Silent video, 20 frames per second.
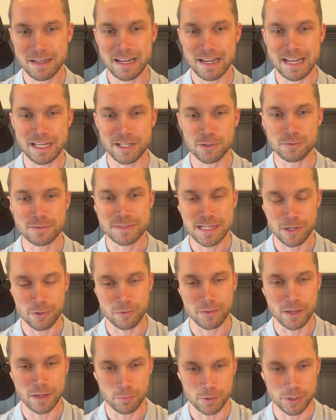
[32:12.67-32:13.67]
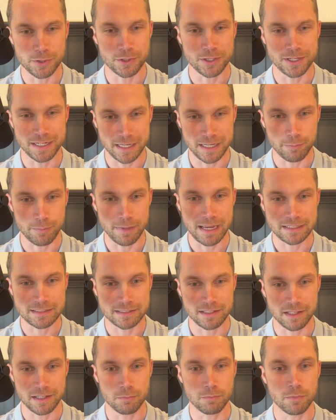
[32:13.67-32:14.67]
and you tell them when you're going to get back
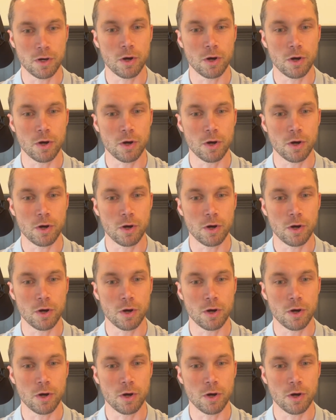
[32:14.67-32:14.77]
to them.